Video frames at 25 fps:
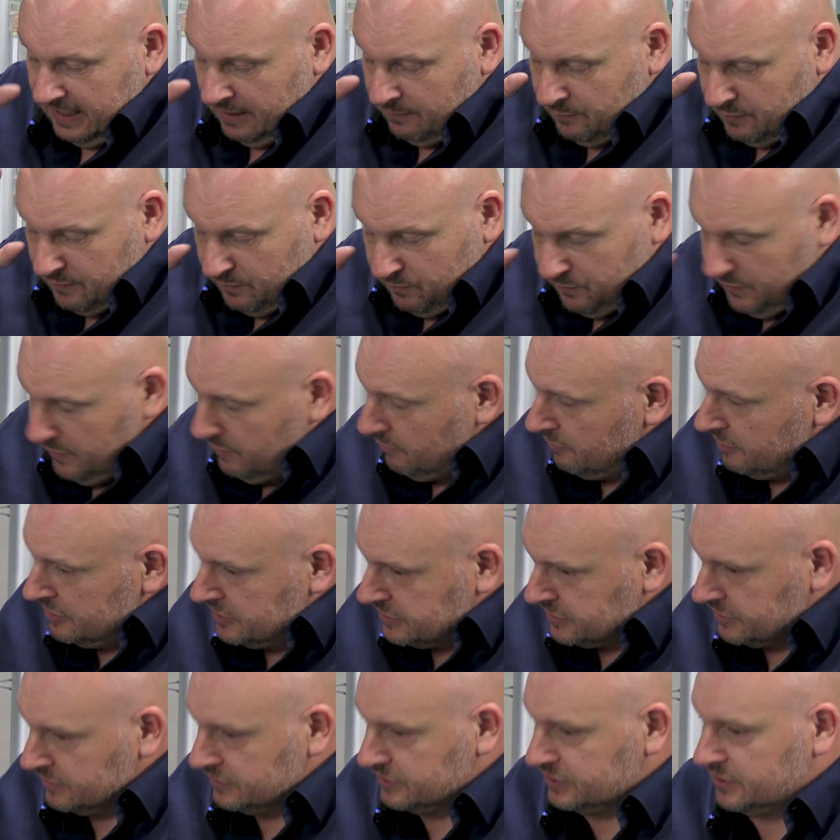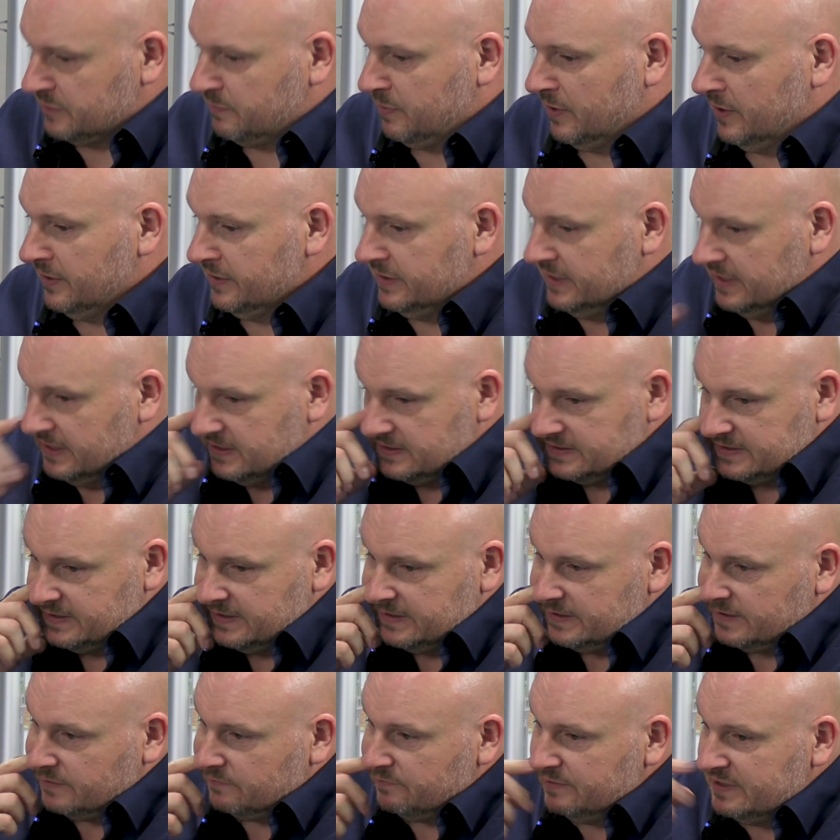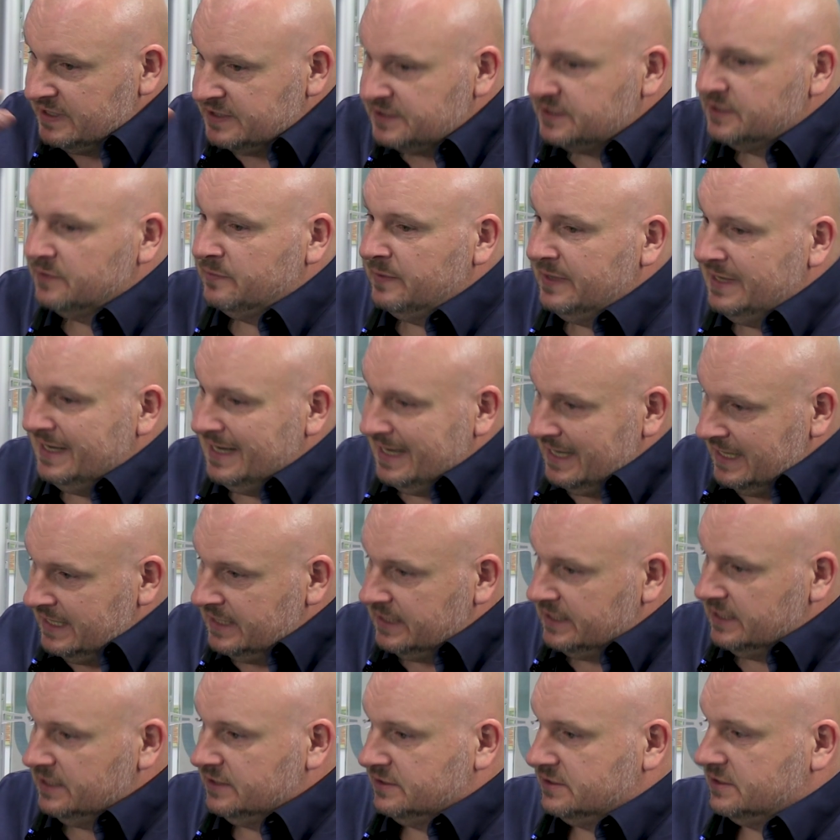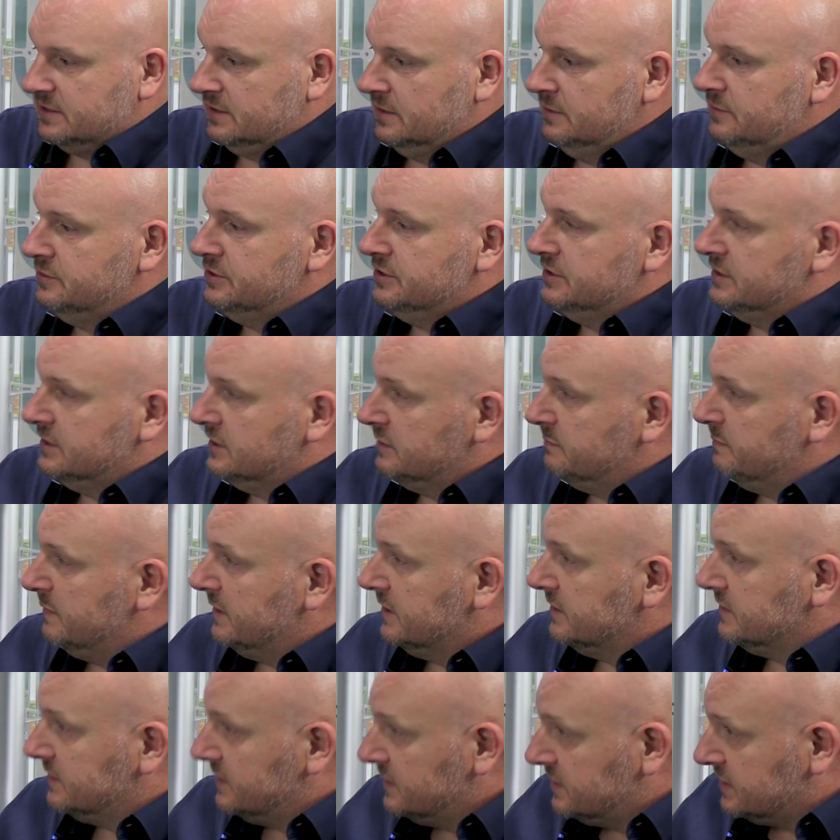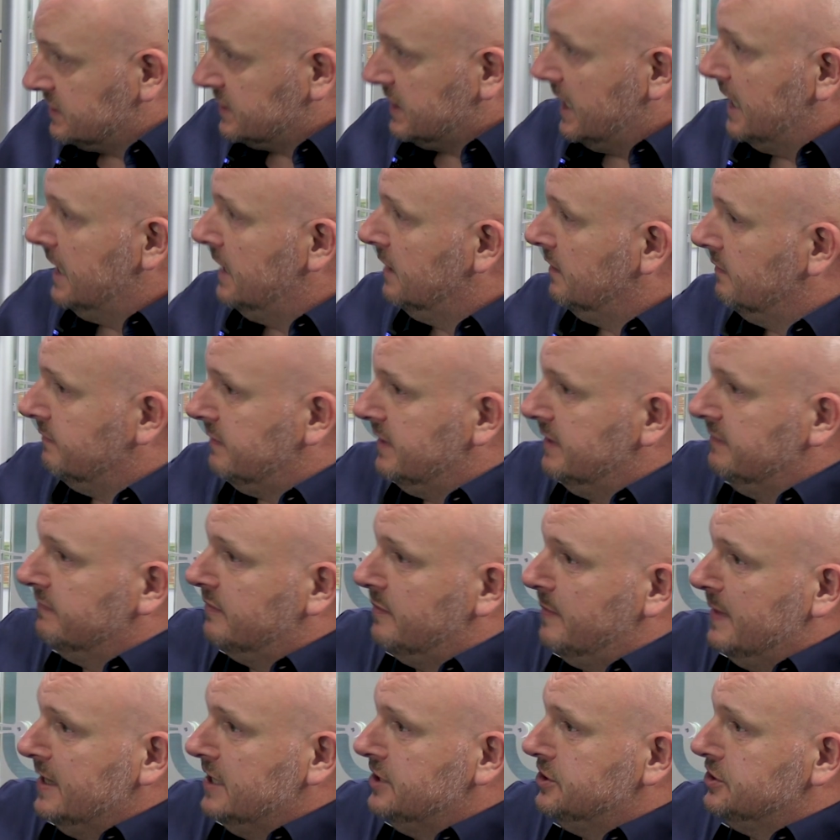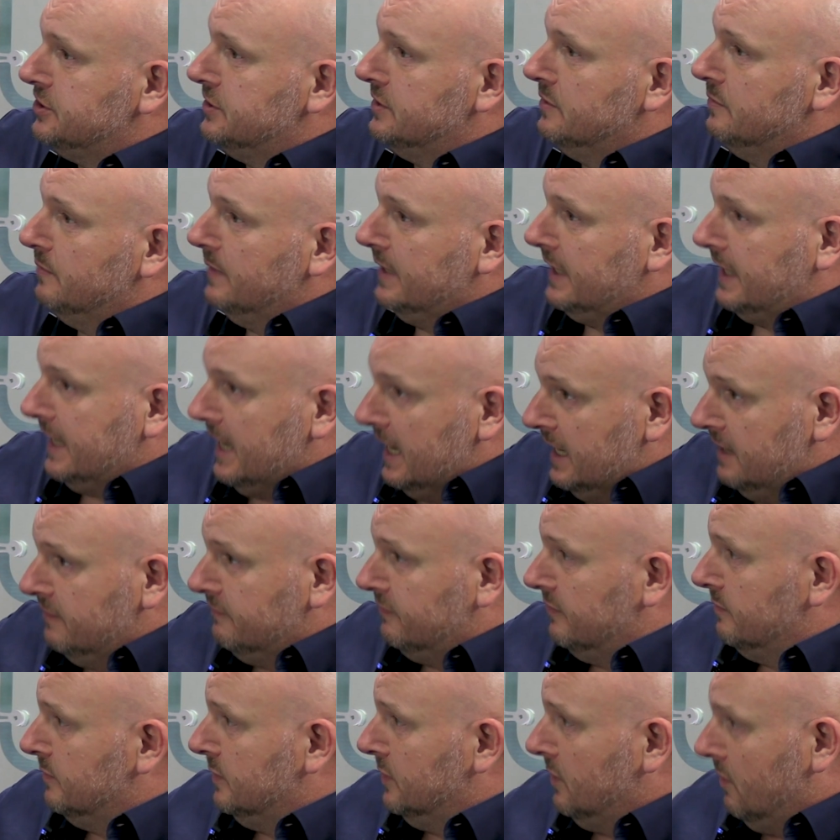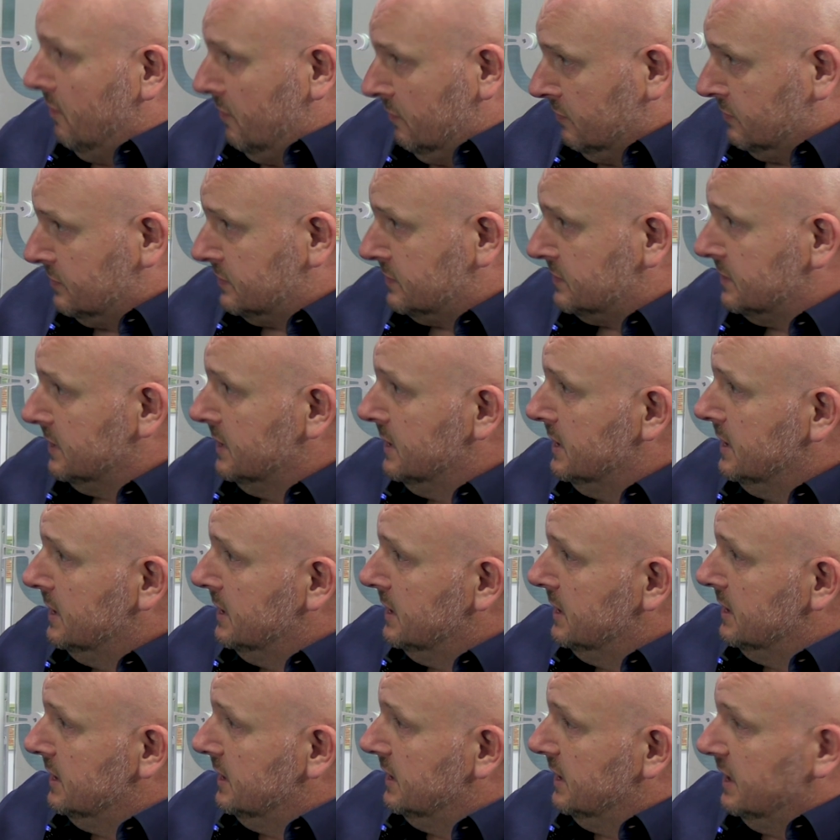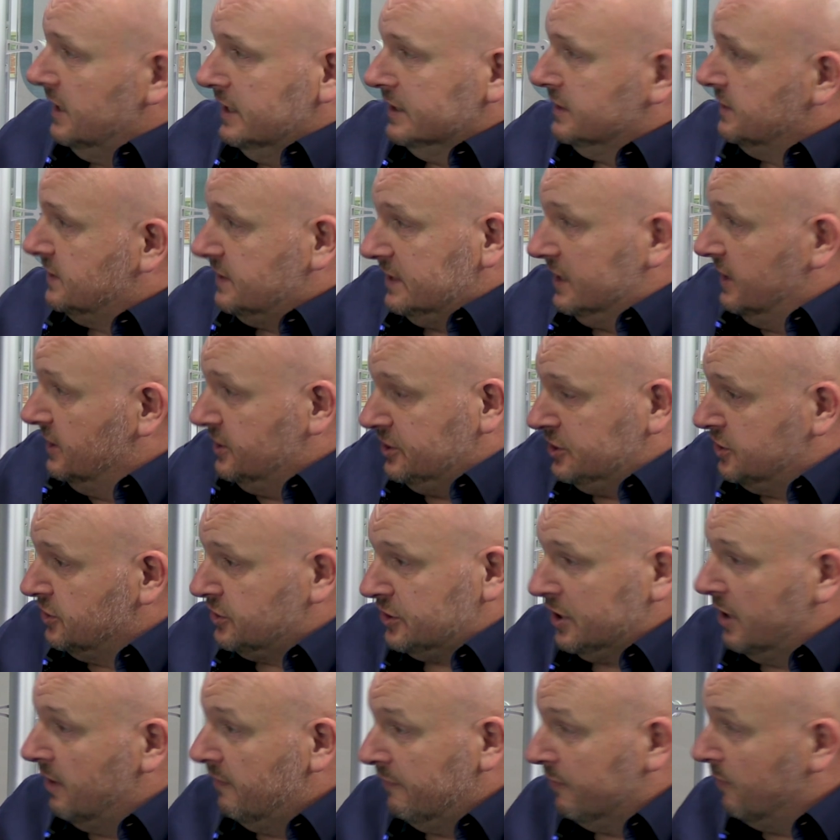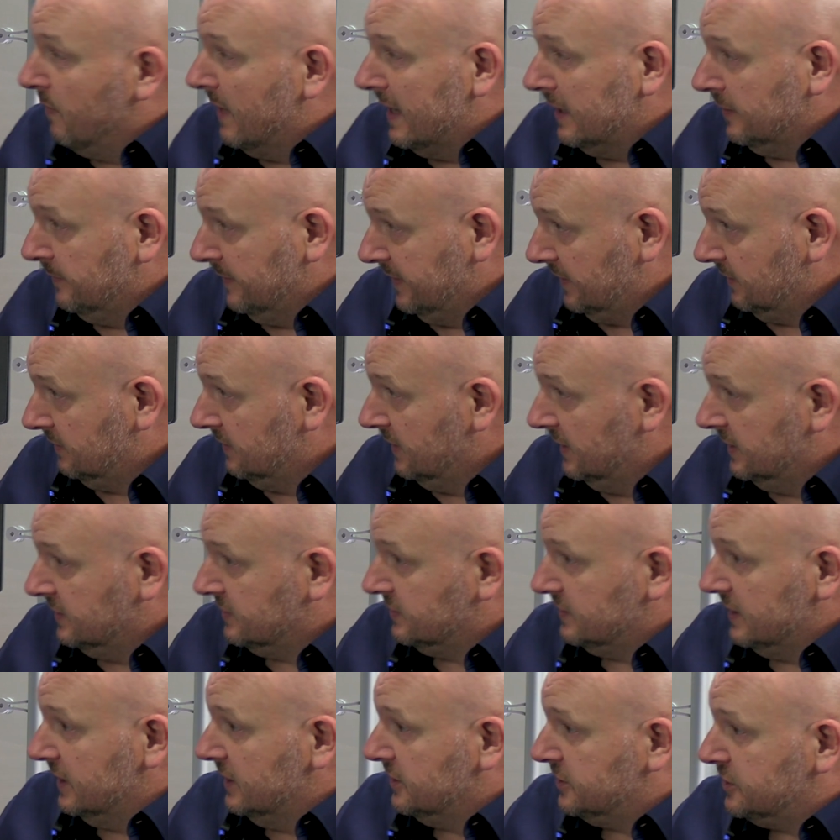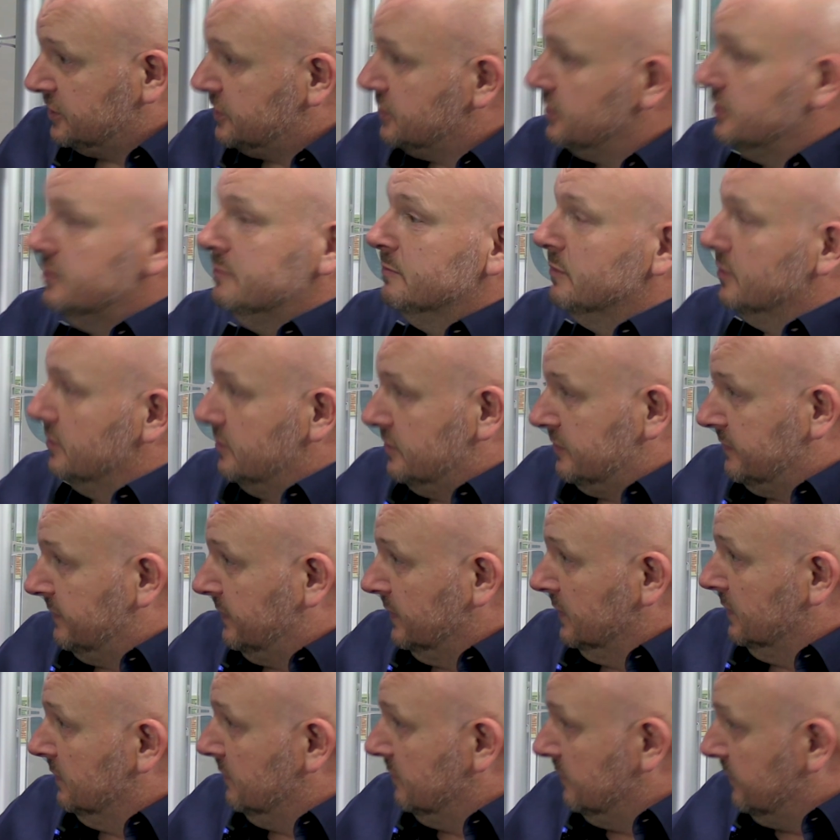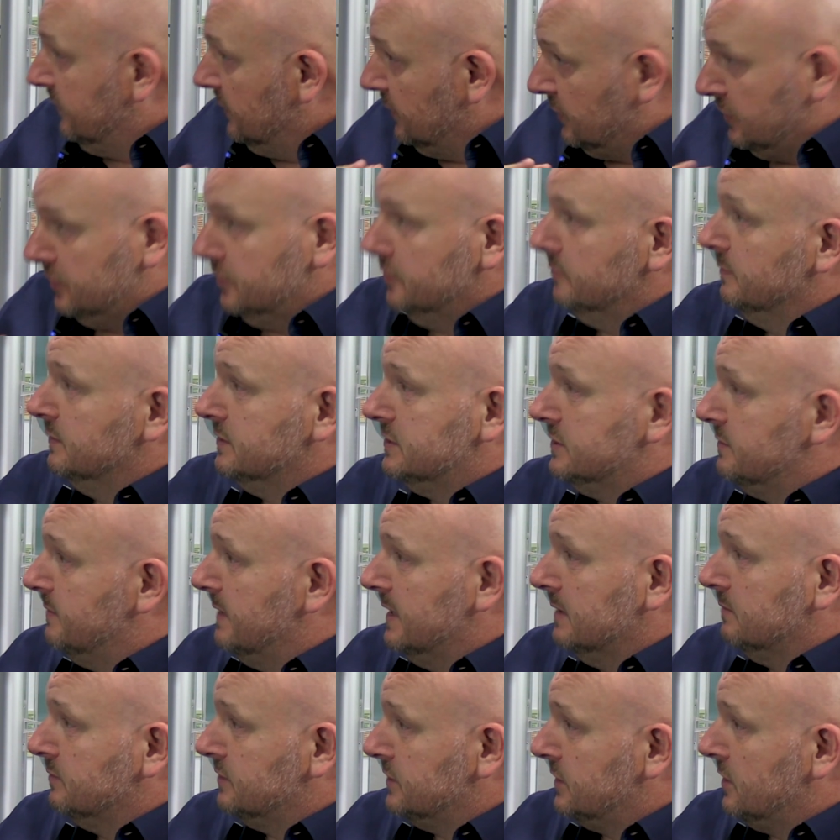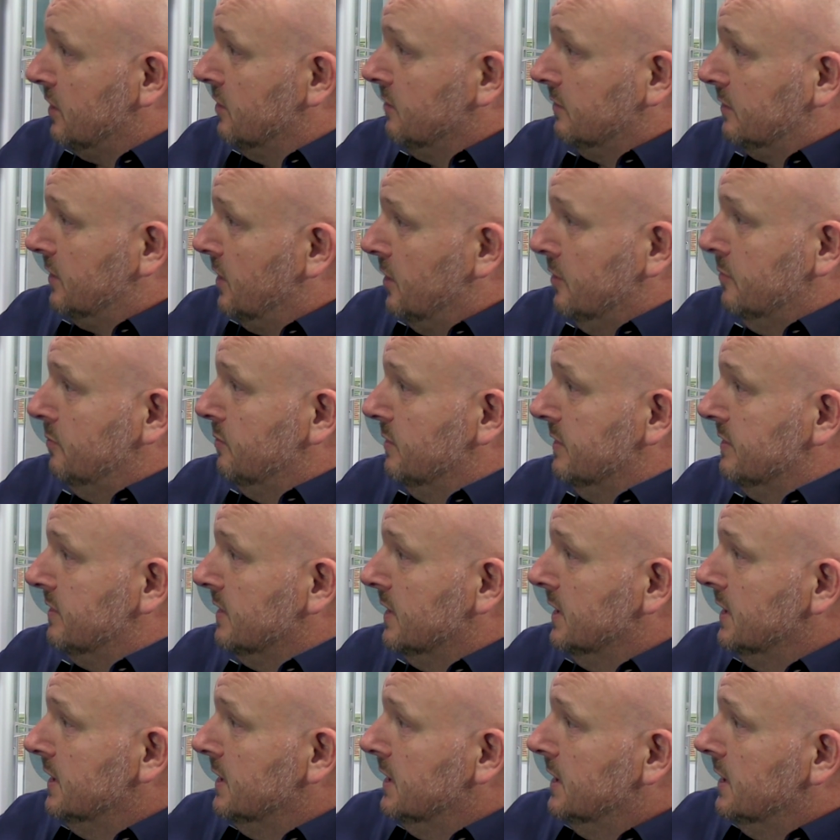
And we already touched upon this, that the reason that we need these solutions is because the scale of the information that we're getting from the logs is just overwhelming. It's too much for humans to be able to cope with.